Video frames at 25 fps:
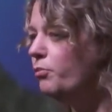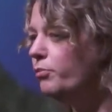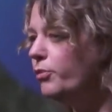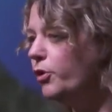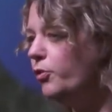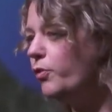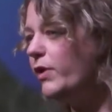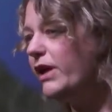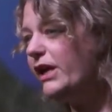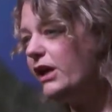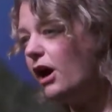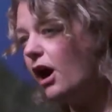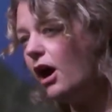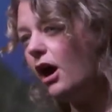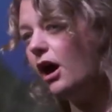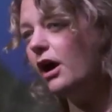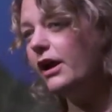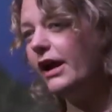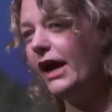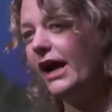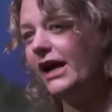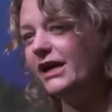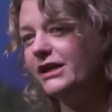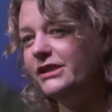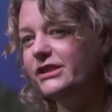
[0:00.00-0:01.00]
But we
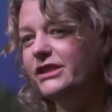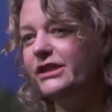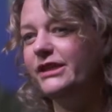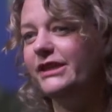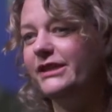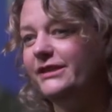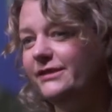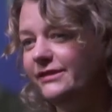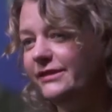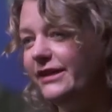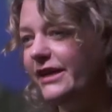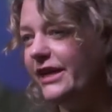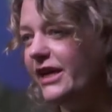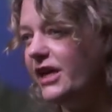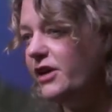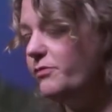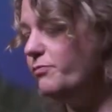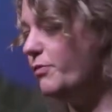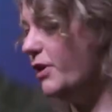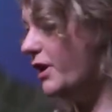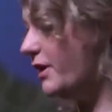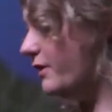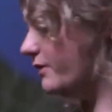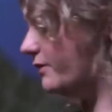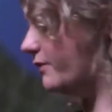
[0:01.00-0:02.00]
can't actually see it
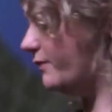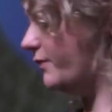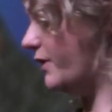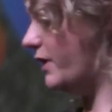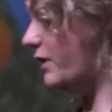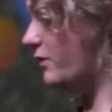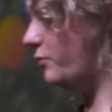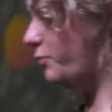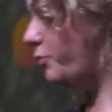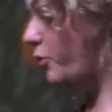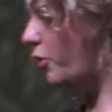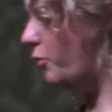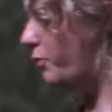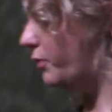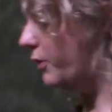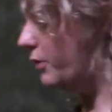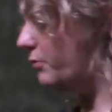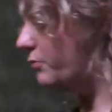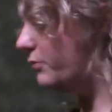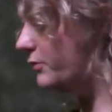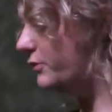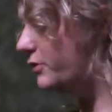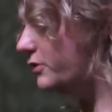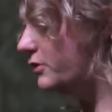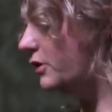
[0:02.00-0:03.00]
because of these
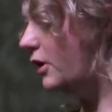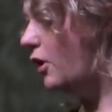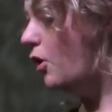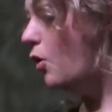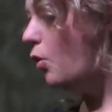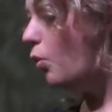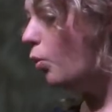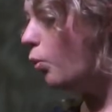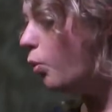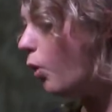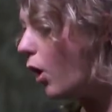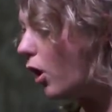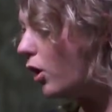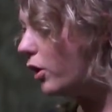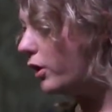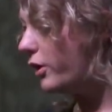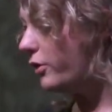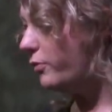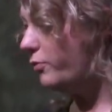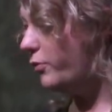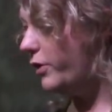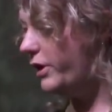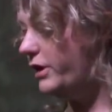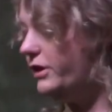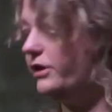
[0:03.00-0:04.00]
problems. What
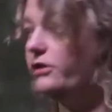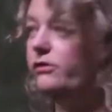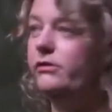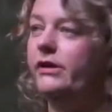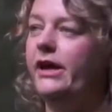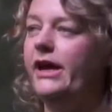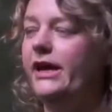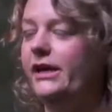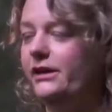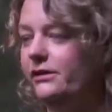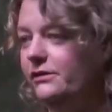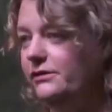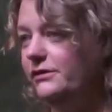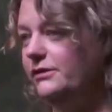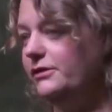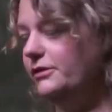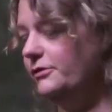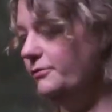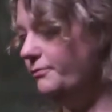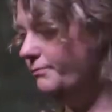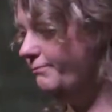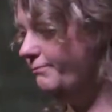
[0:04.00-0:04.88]
can we do next?